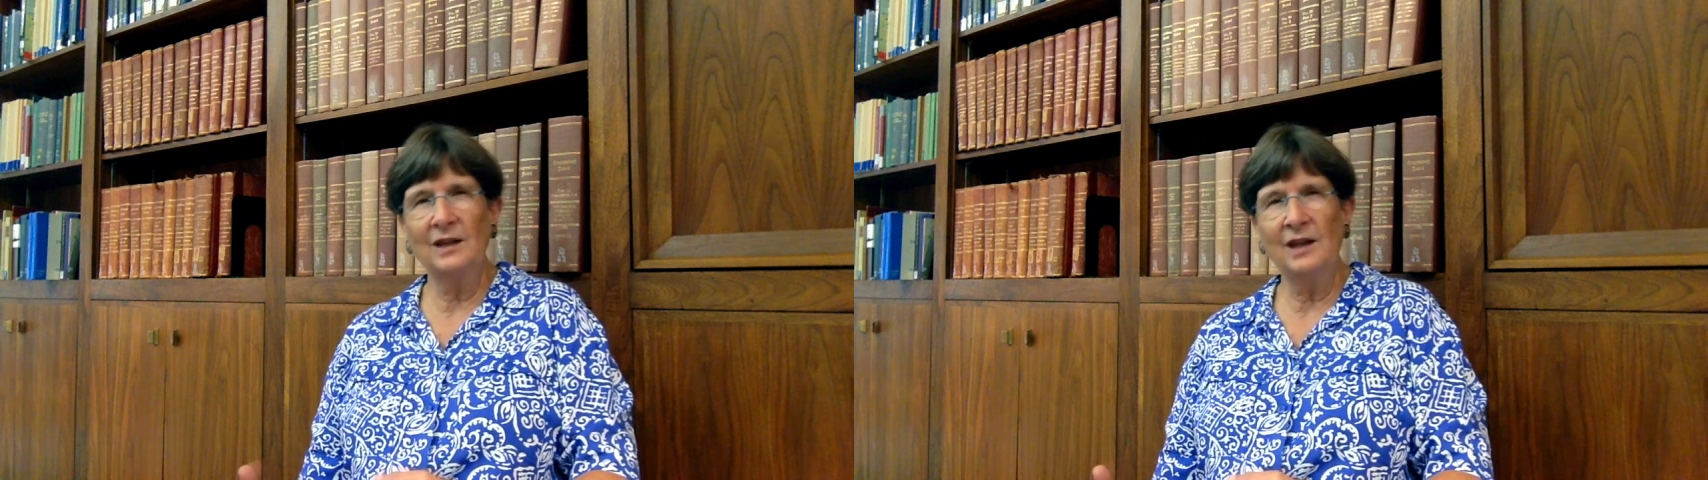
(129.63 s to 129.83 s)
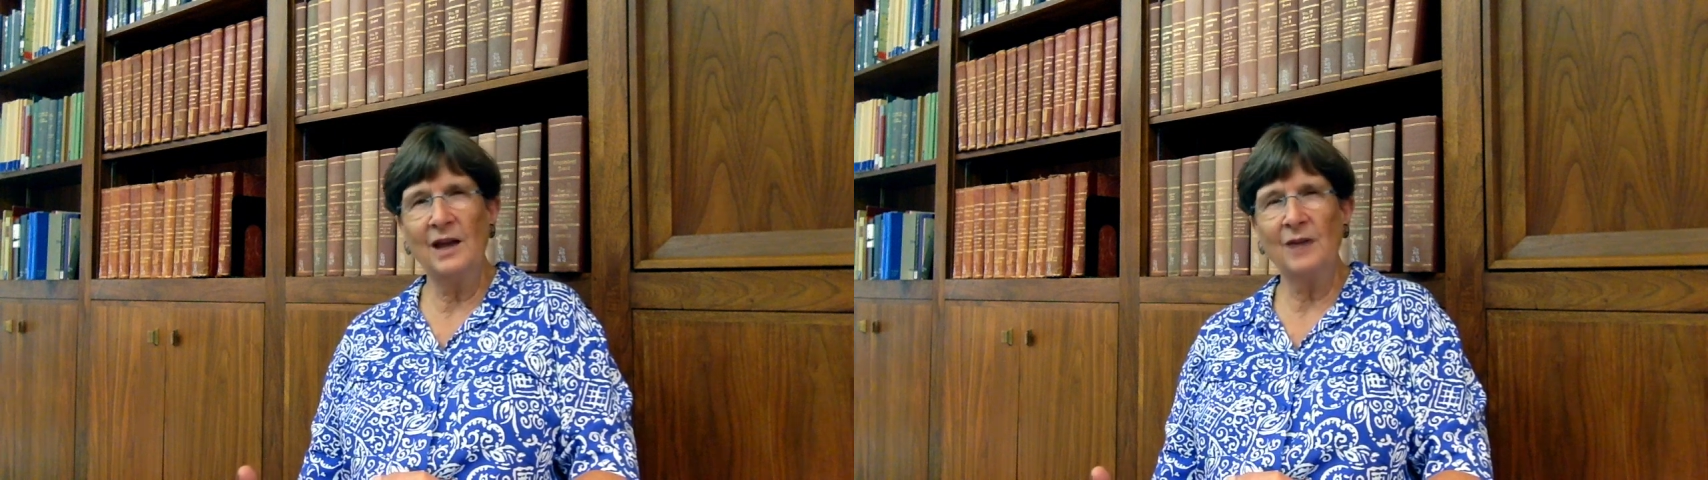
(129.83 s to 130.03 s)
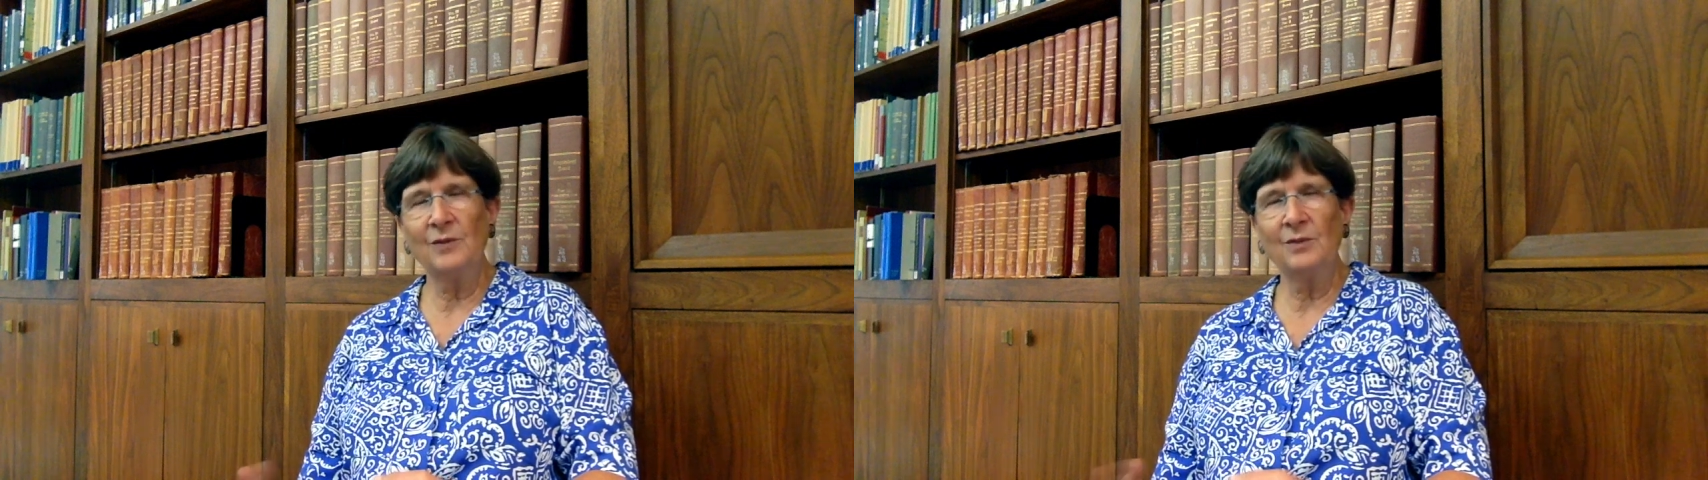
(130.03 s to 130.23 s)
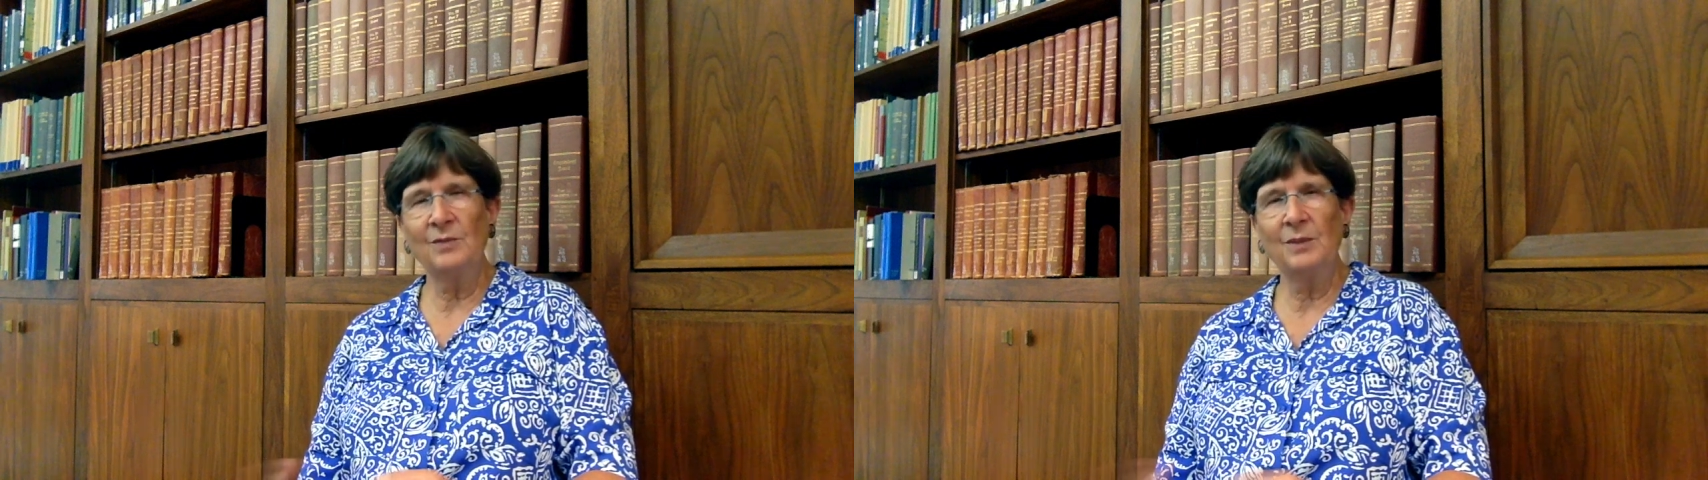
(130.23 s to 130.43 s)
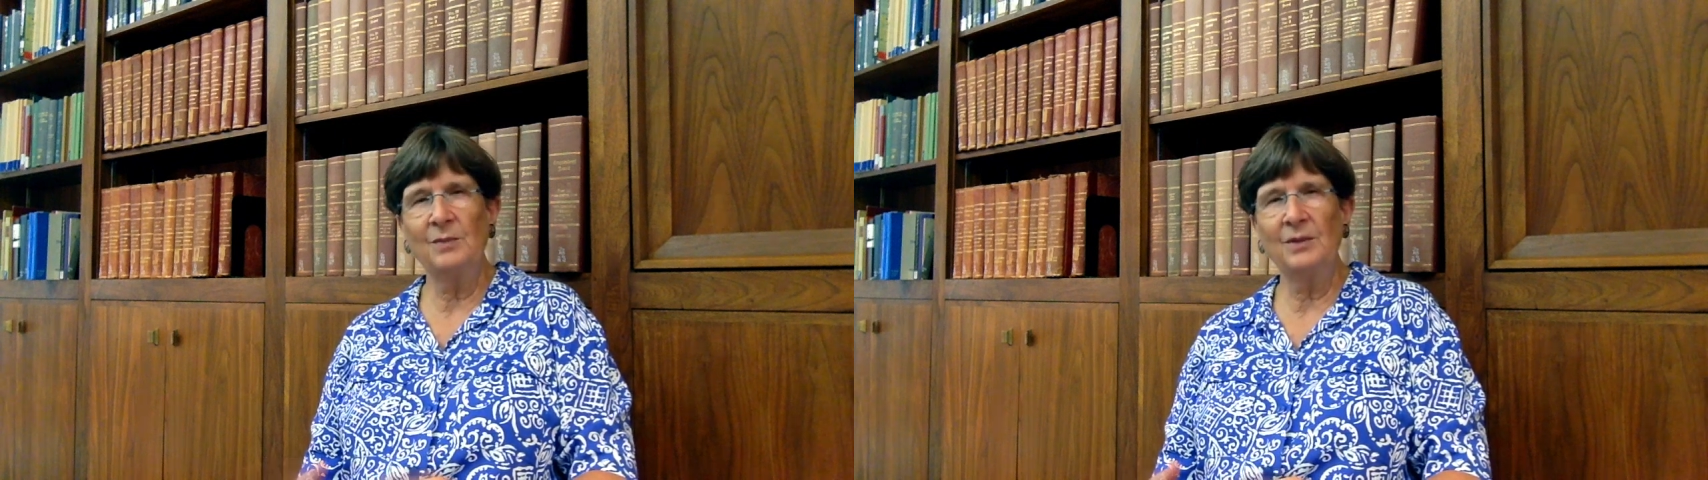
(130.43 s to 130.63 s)
a lot
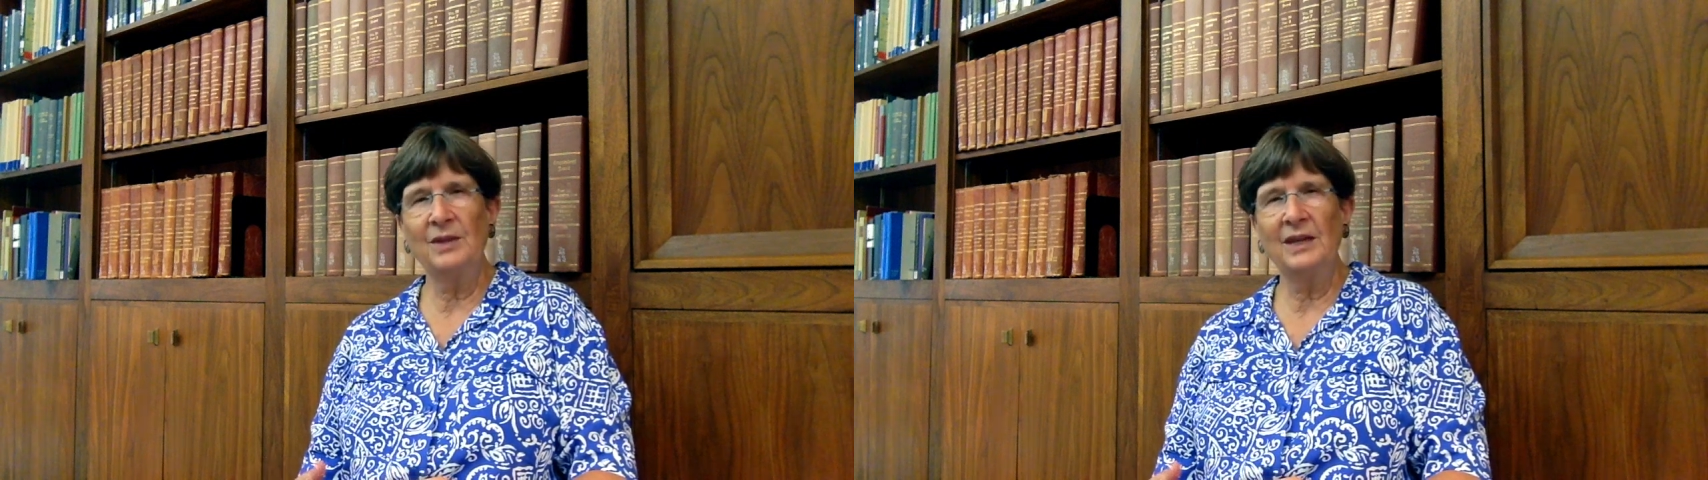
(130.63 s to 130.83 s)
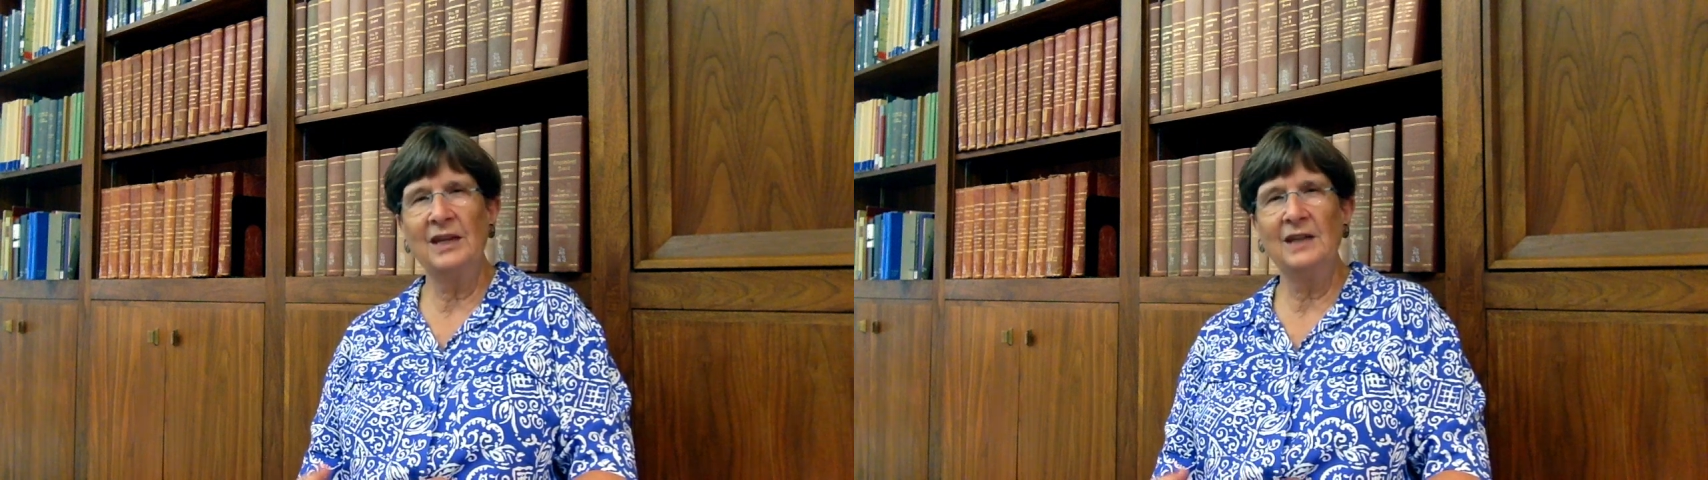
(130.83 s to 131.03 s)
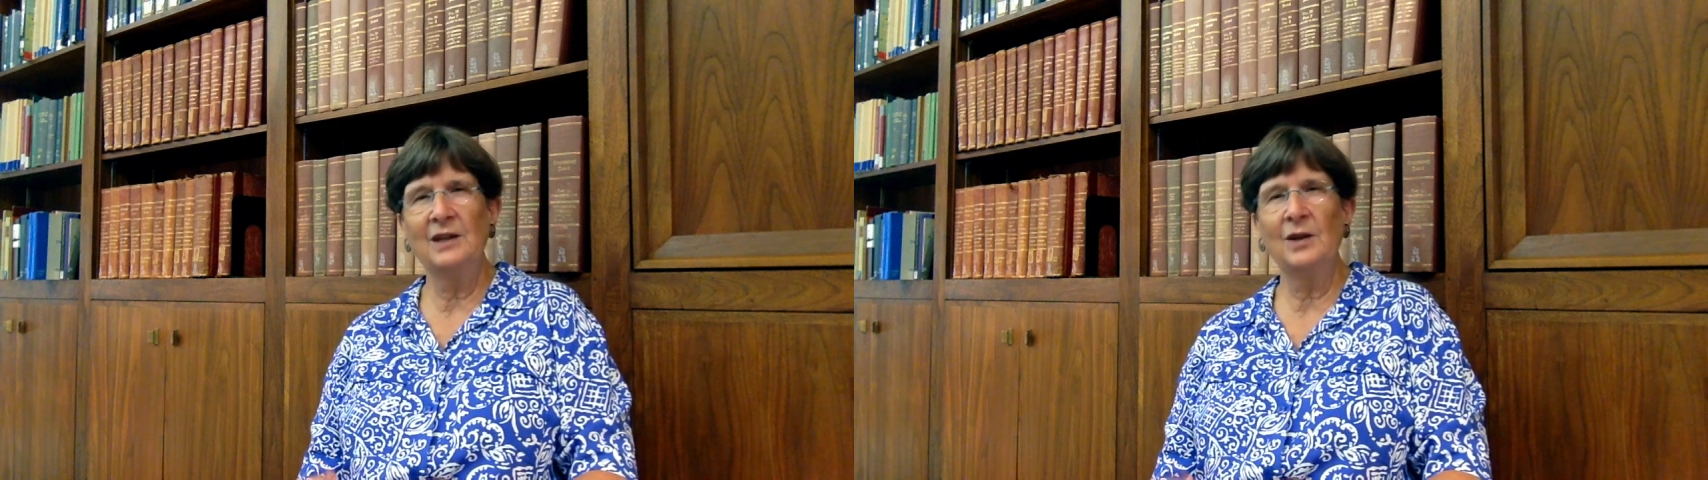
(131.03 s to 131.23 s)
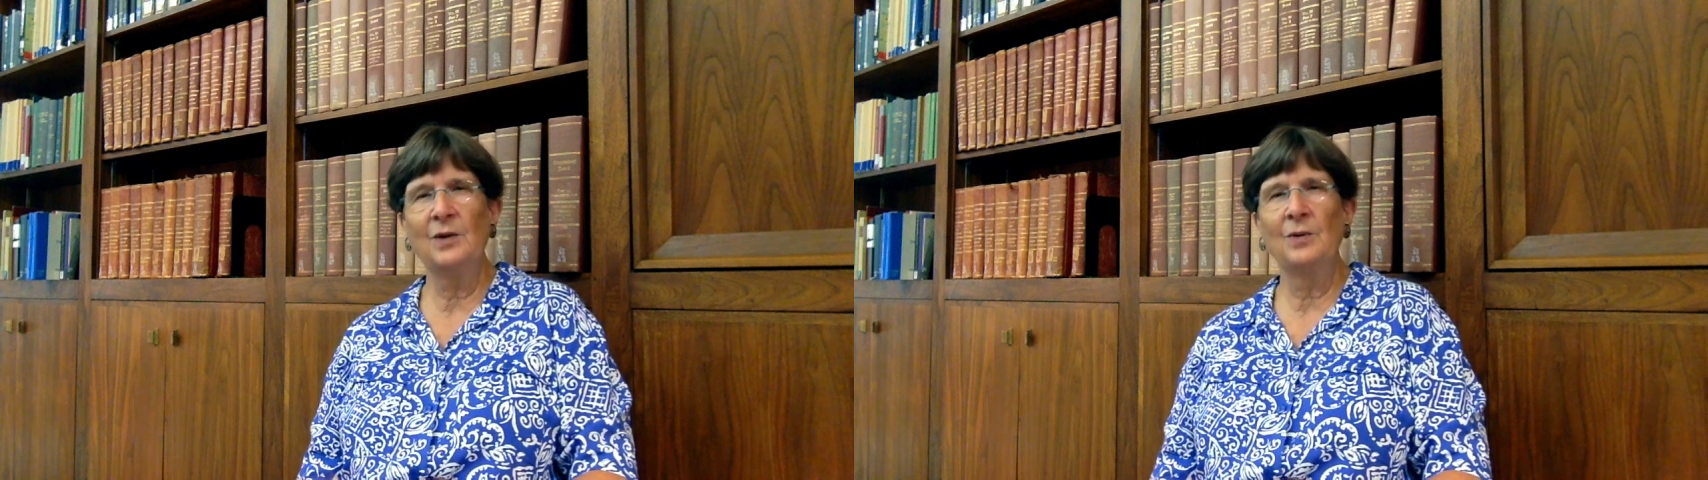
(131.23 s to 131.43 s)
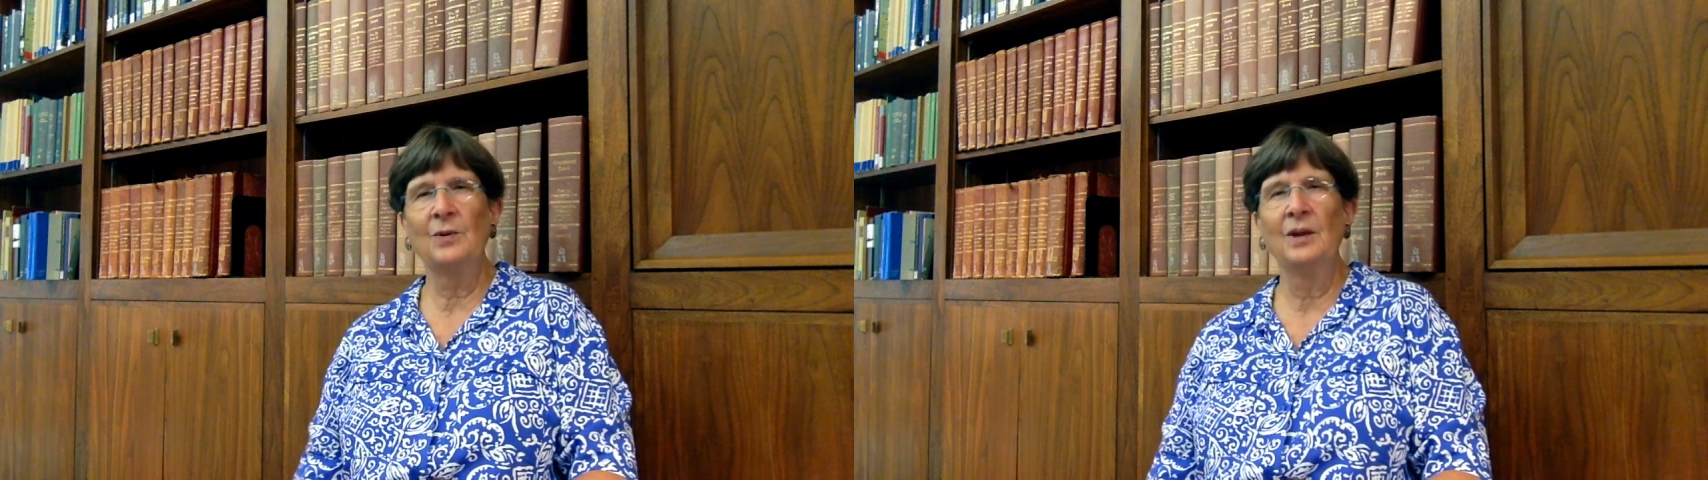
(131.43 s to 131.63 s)
with people that he'd
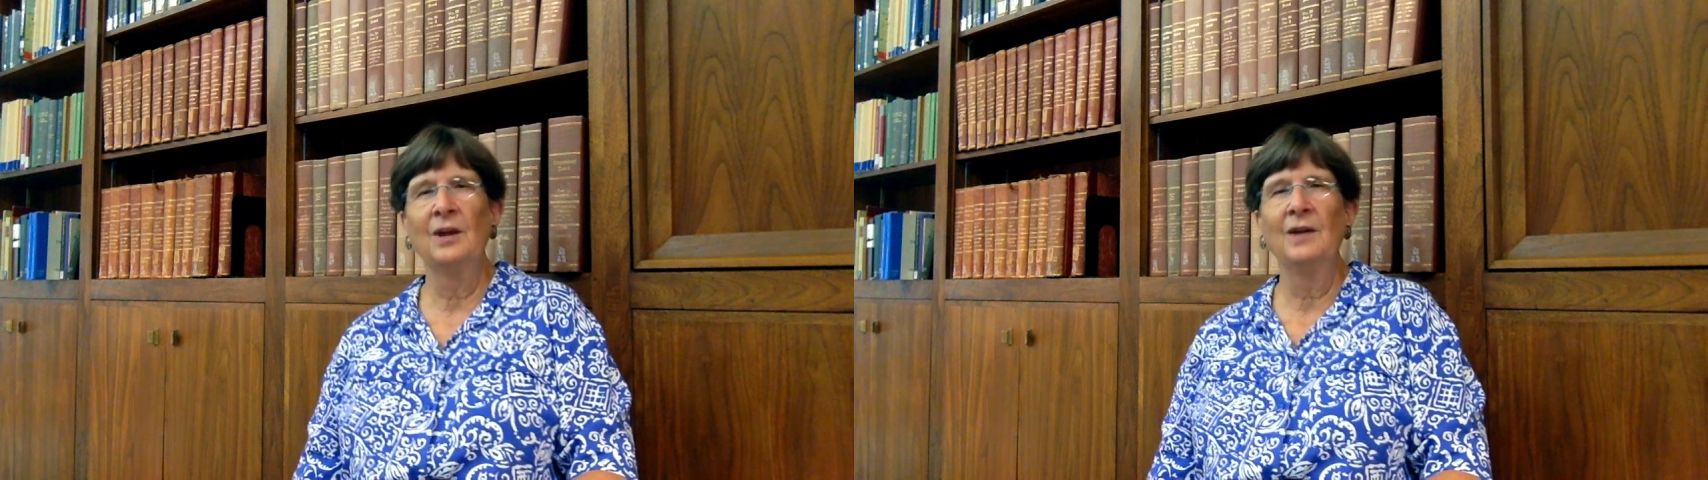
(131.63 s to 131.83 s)
known